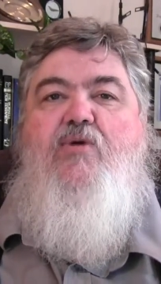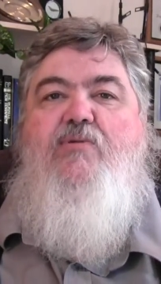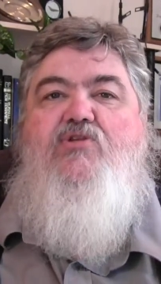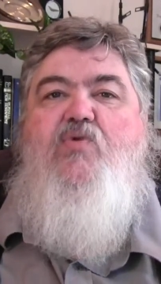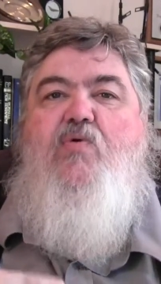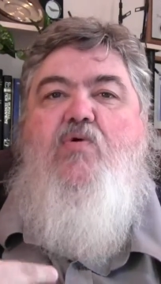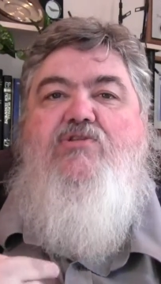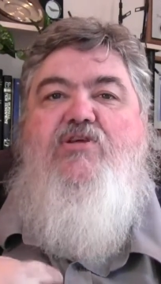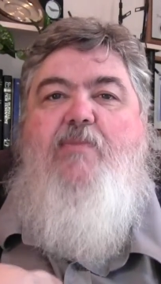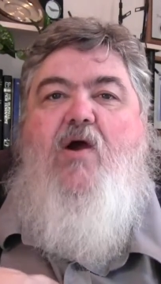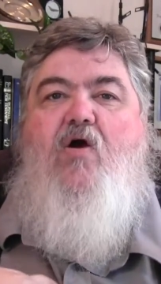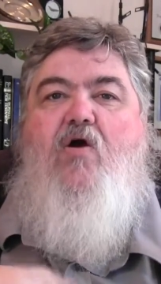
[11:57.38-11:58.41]
between what's
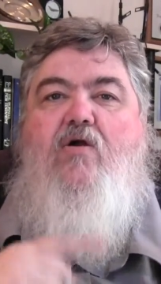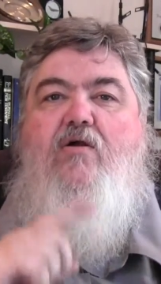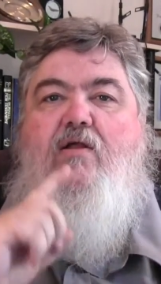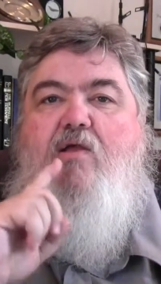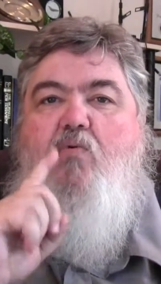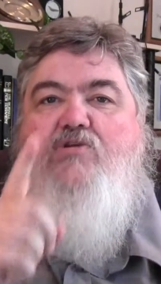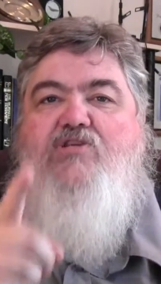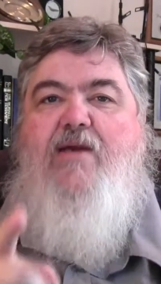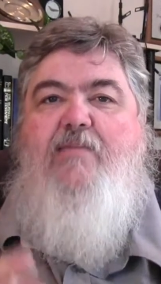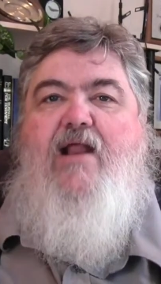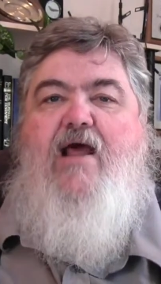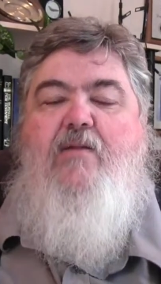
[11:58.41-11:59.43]
in my heart and what's
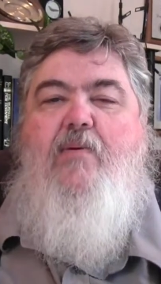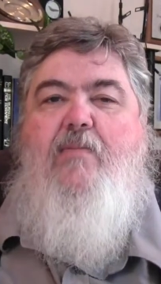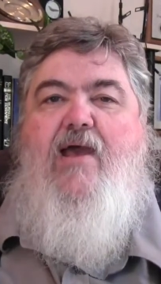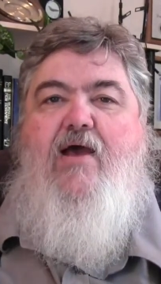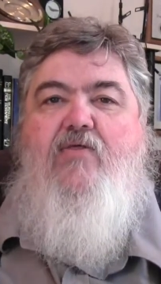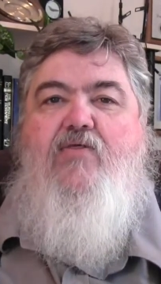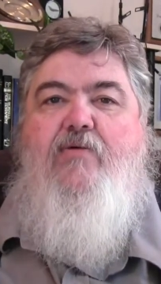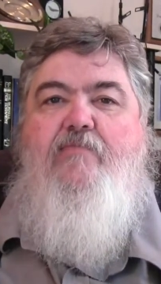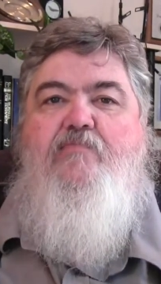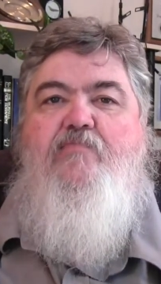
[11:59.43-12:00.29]
coming out of my mouth.